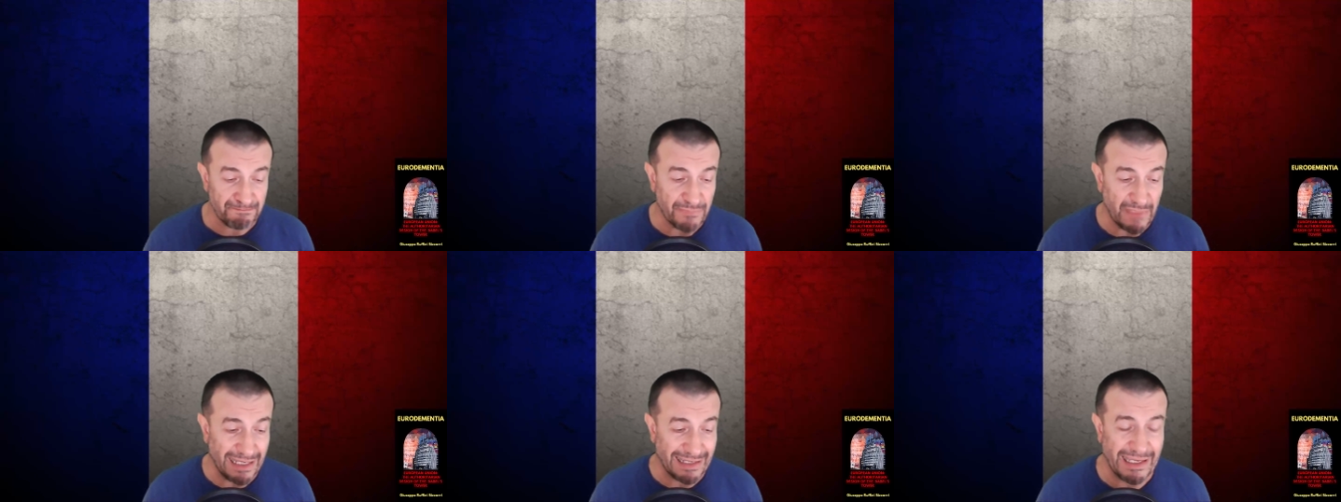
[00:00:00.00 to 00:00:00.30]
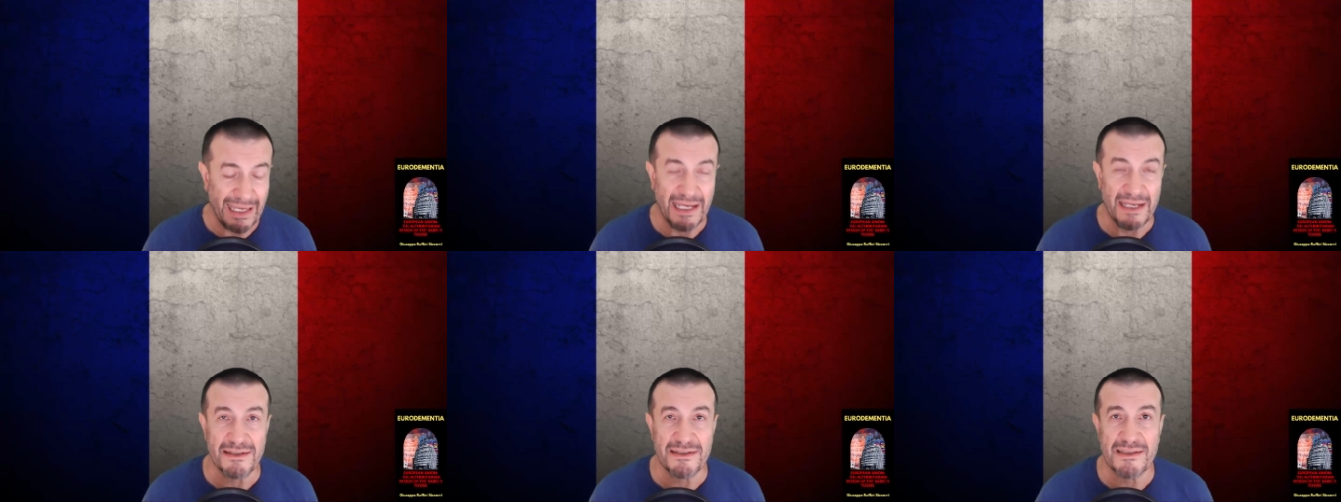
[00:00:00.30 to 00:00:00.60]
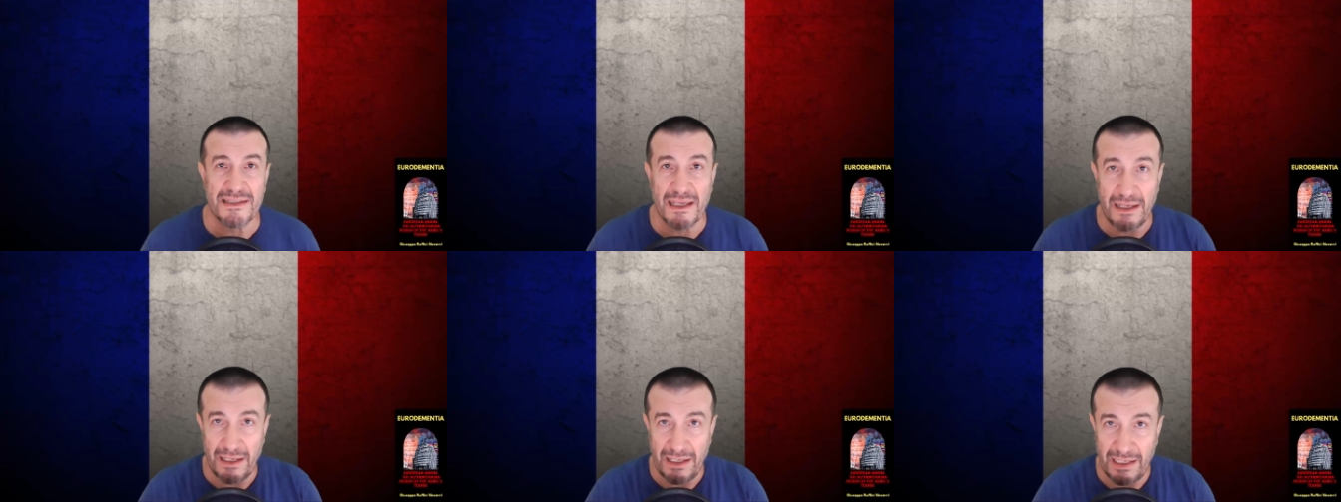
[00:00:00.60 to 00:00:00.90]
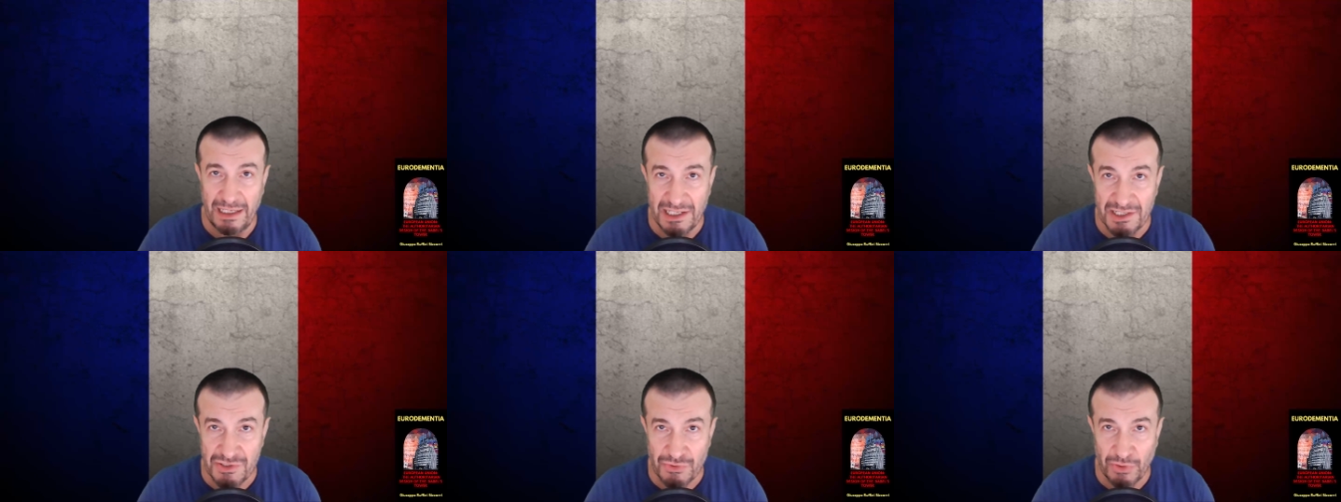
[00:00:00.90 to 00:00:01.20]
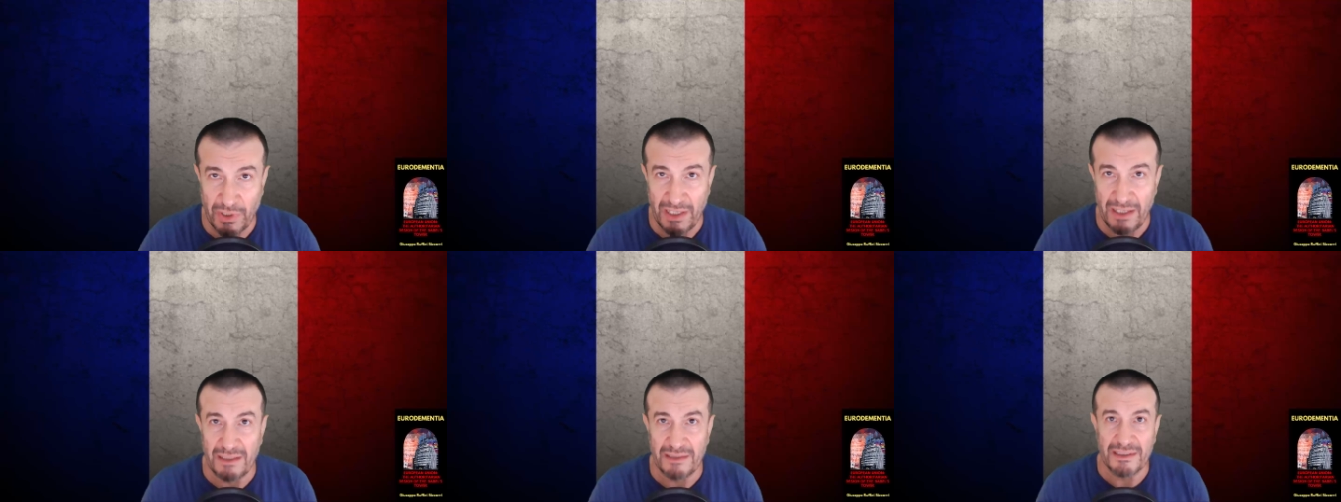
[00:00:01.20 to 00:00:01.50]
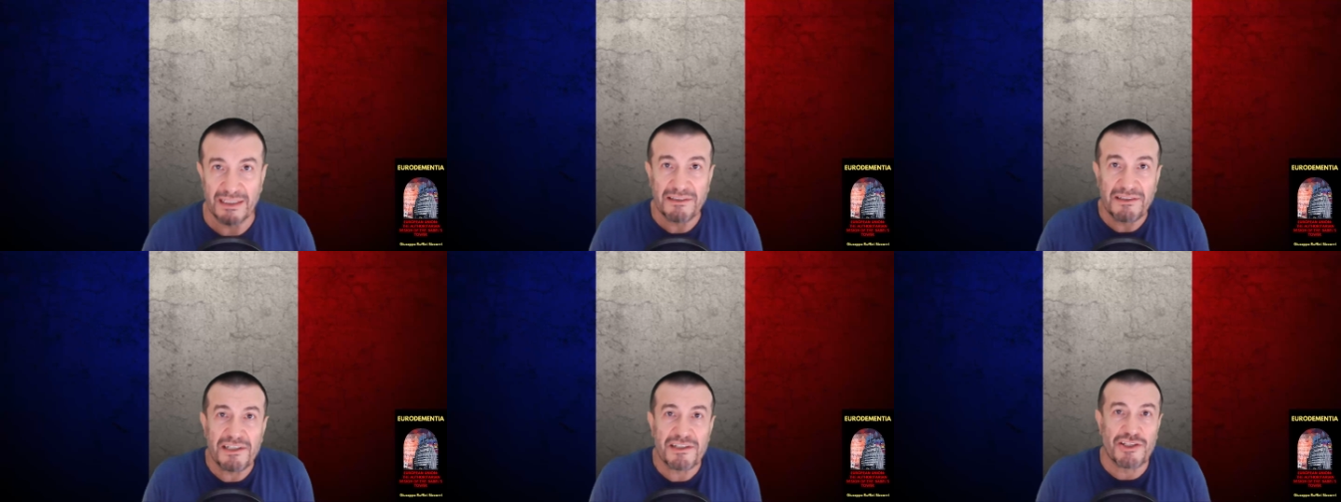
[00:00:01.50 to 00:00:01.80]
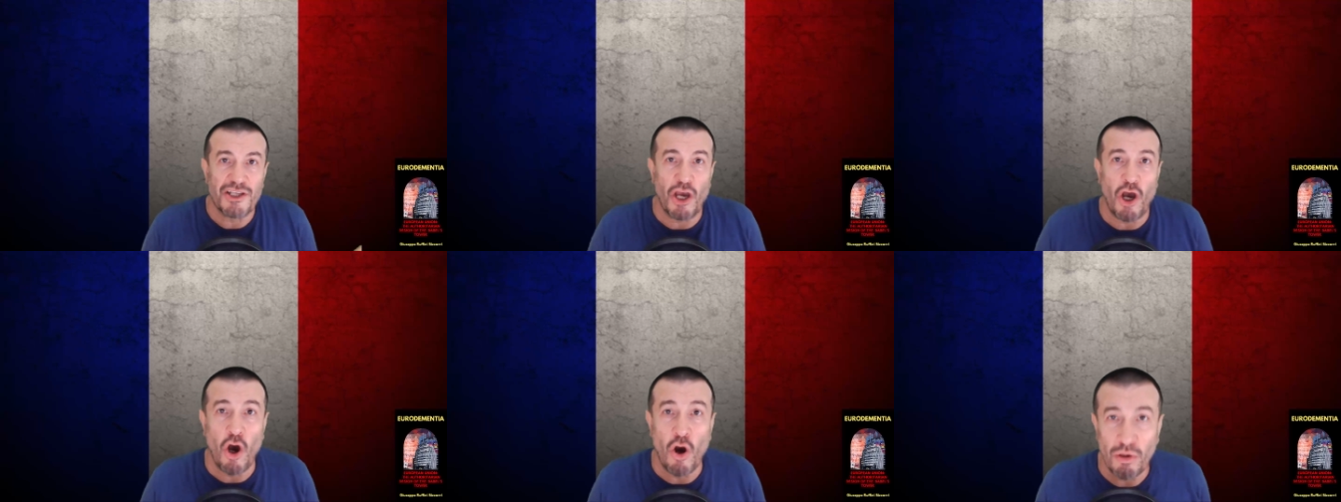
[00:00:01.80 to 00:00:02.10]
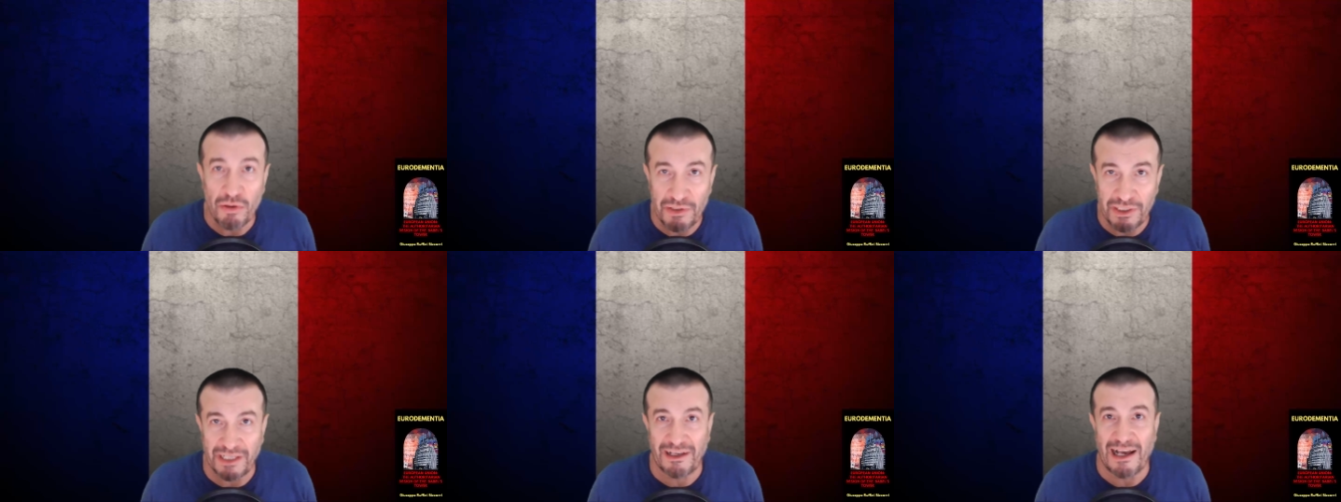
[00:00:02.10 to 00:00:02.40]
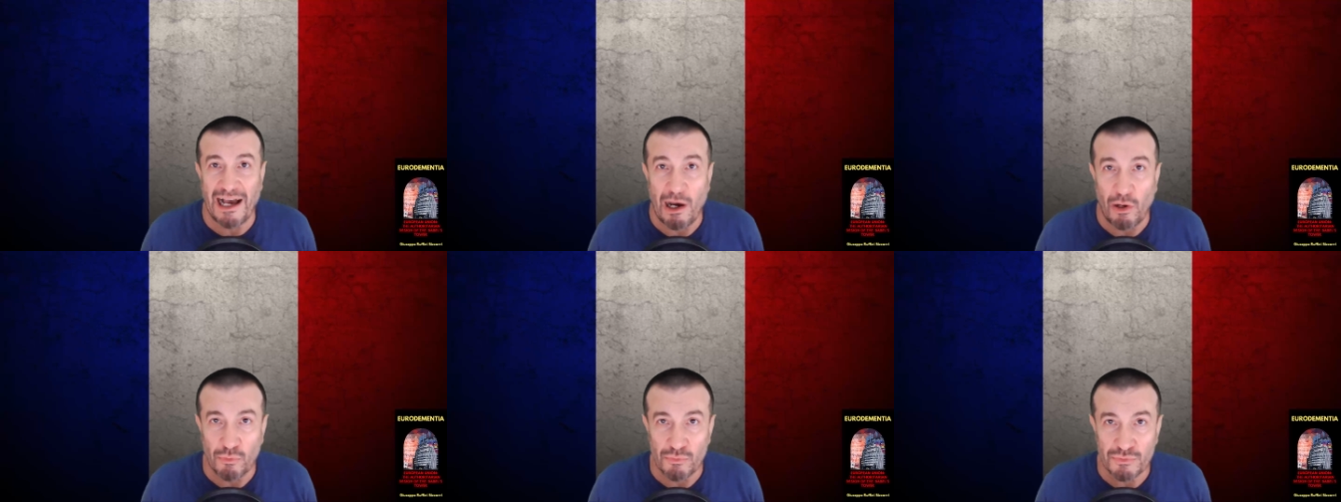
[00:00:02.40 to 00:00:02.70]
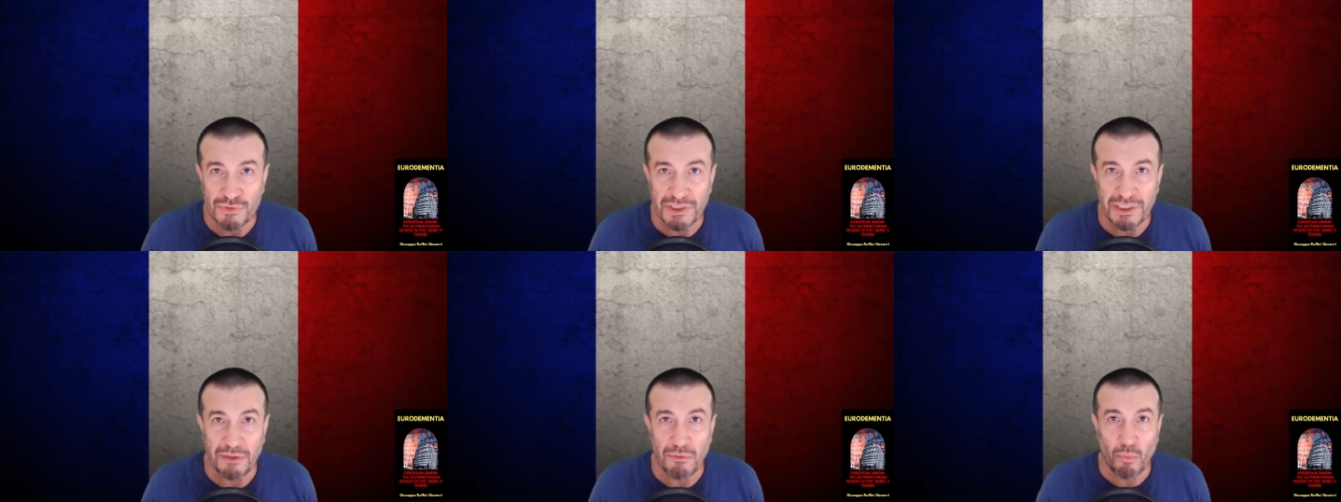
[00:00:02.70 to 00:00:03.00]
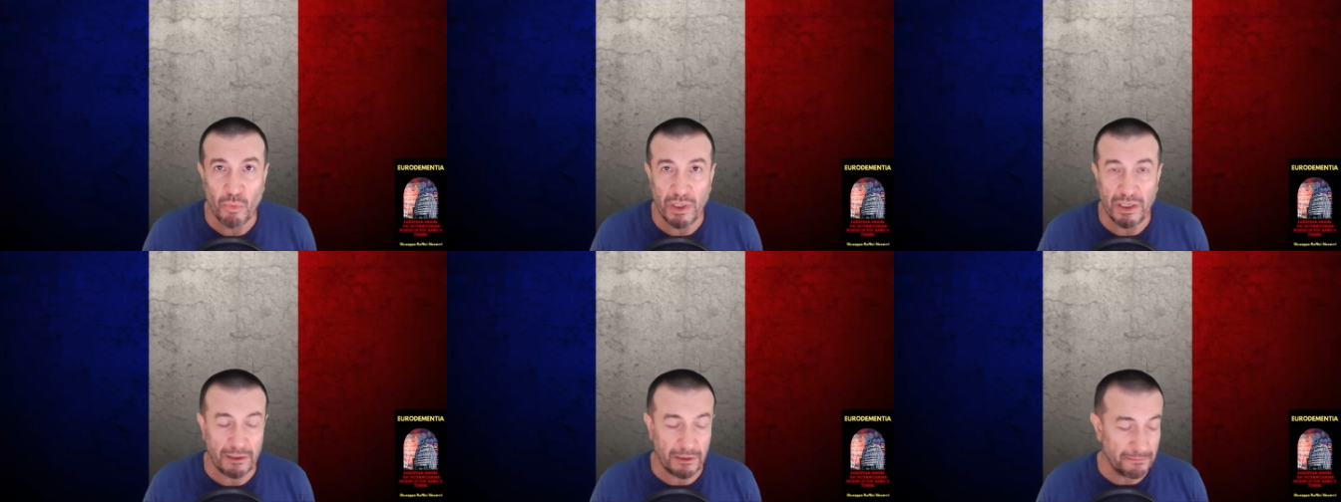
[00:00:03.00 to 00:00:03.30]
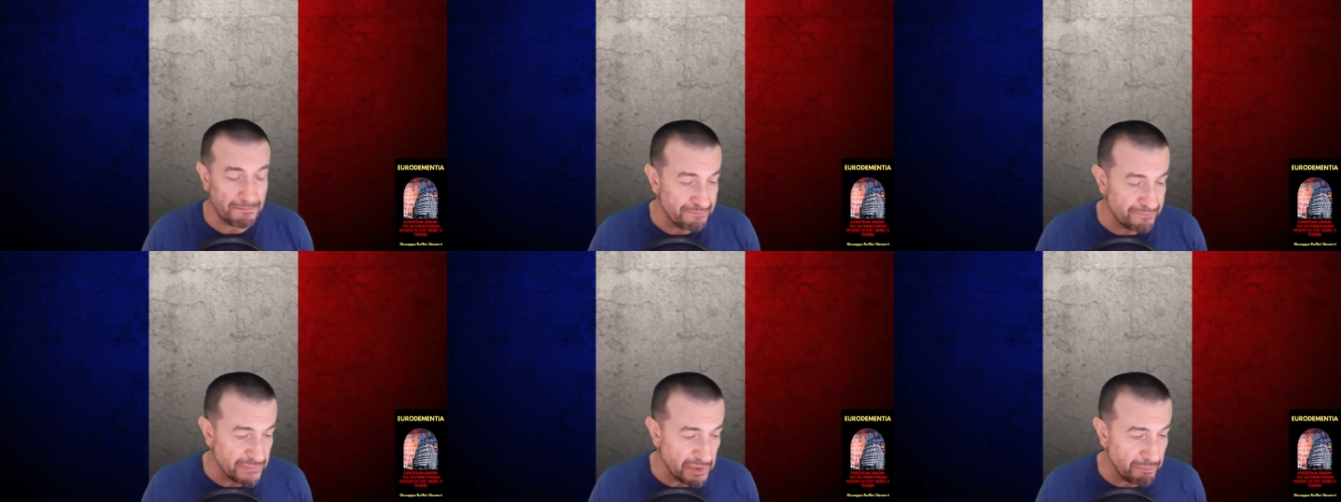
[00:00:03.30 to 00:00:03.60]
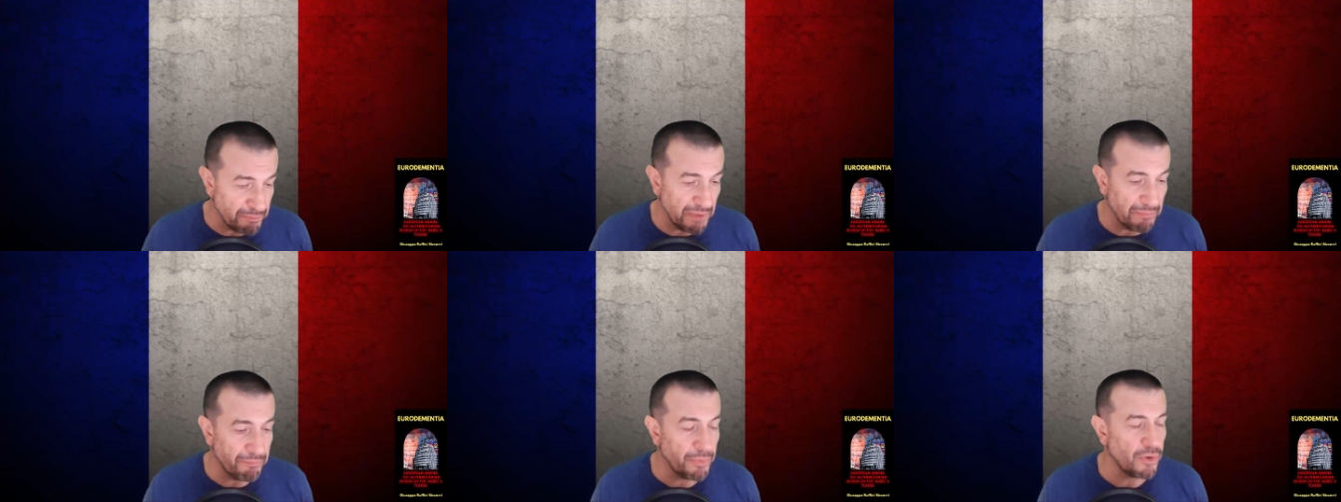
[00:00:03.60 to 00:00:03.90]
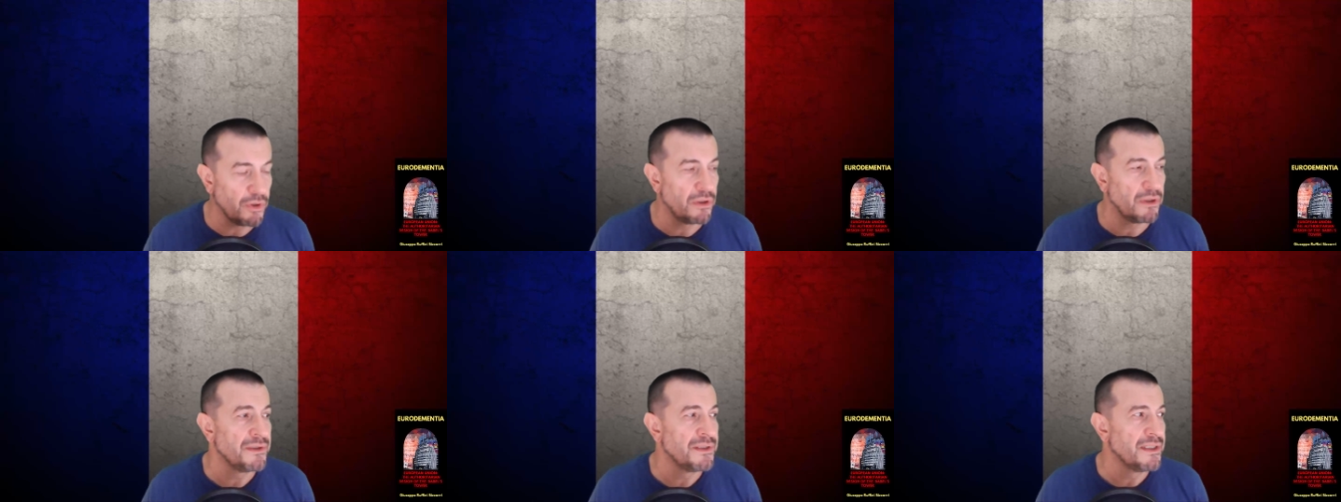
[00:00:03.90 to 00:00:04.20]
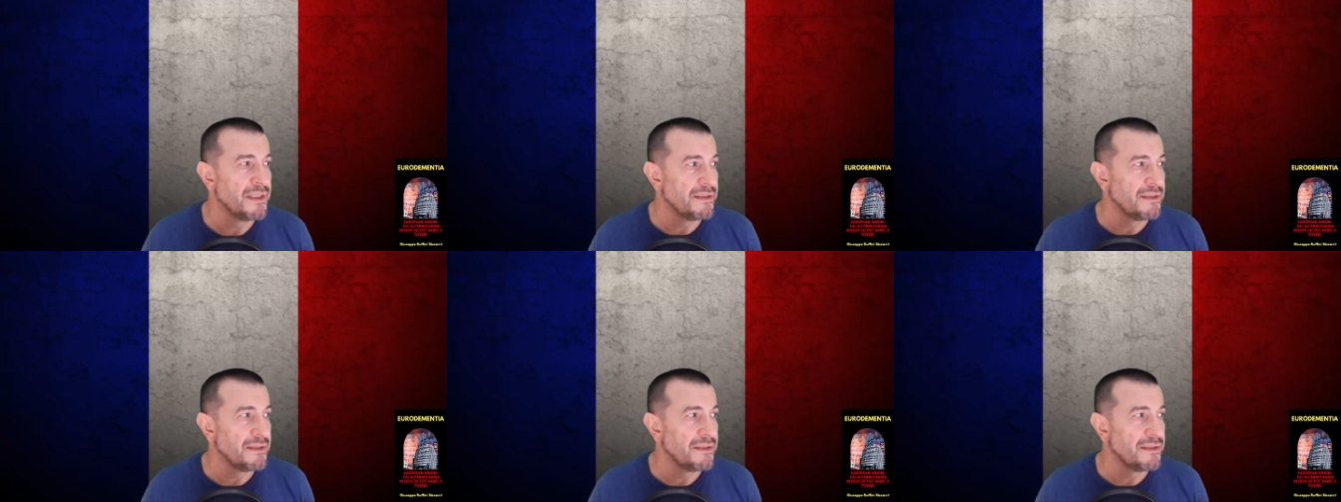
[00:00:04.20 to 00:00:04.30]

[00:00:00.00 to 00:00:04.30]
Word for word: against Israel, that is the only country where the people